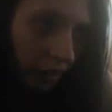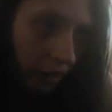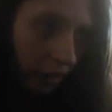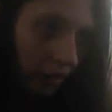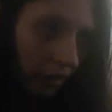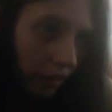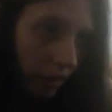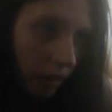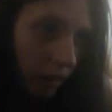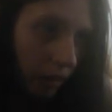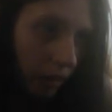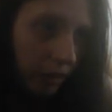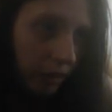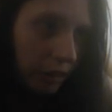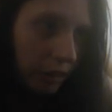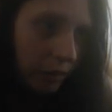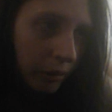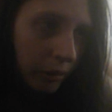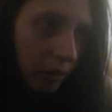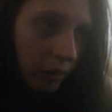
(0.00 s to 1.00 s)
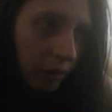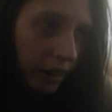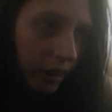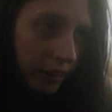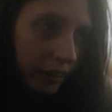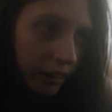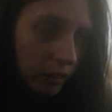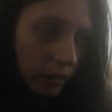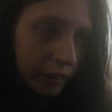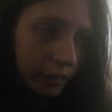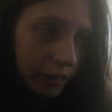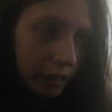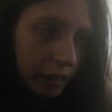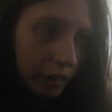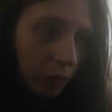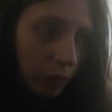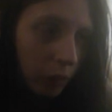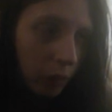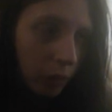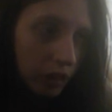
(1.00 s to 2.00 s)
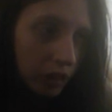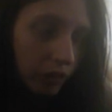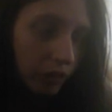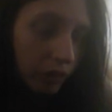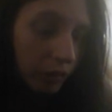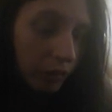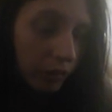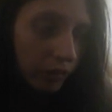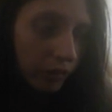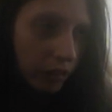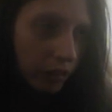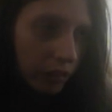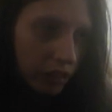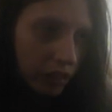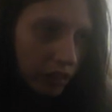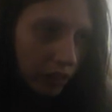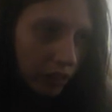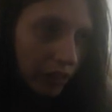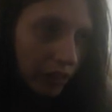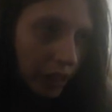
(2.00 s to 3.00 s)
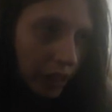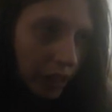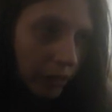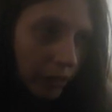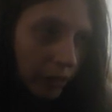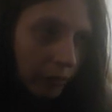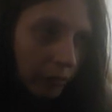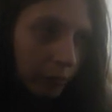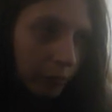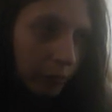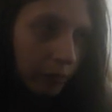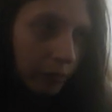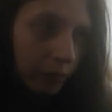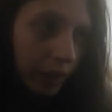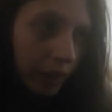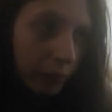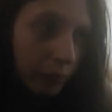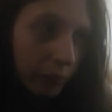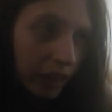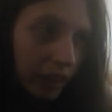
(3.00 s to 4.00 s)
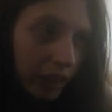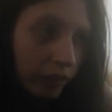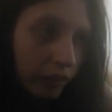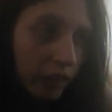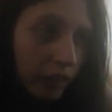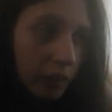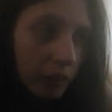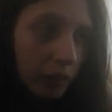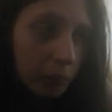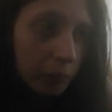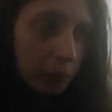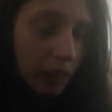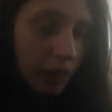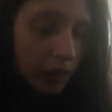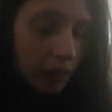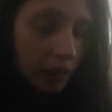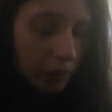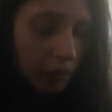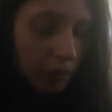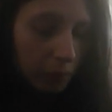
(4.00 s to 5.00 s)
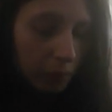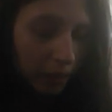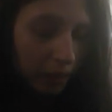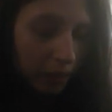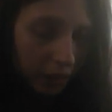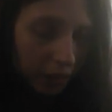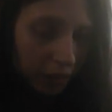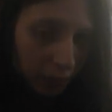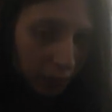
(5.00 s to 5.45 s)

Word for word: the audio I used was from the first video I made from my light